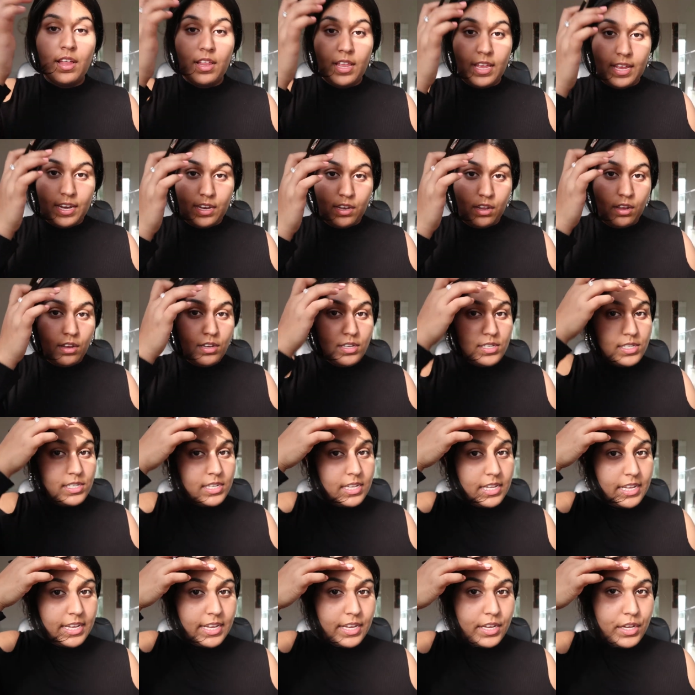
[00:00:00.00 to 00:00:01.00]
And
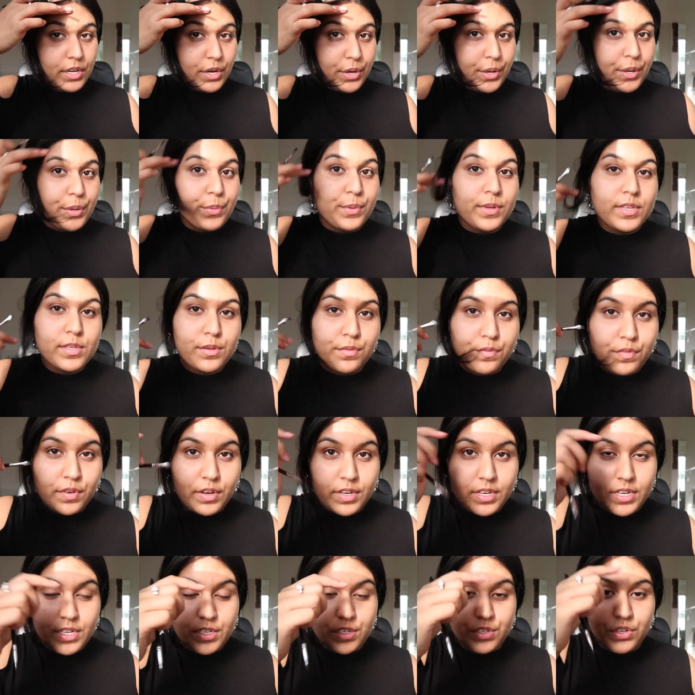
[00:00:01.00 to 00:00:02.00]
lastly, going with some
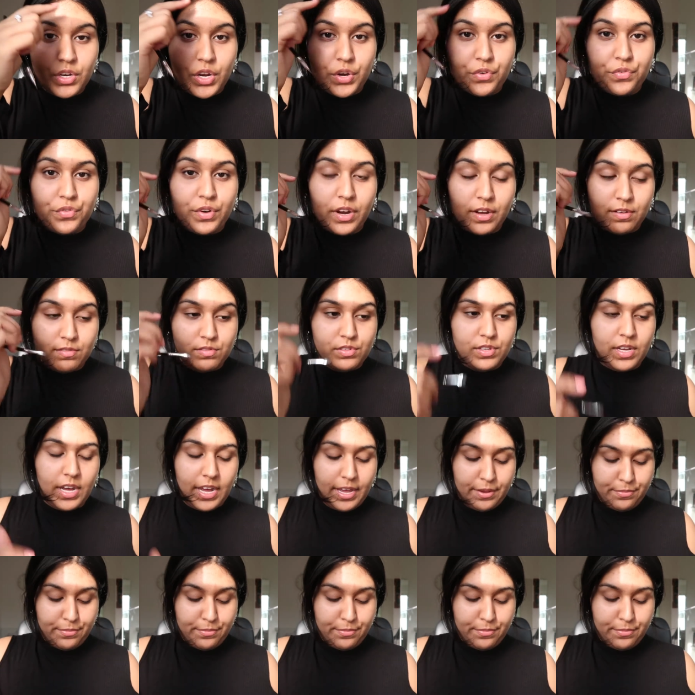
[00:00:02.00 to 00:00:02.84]
foundation around the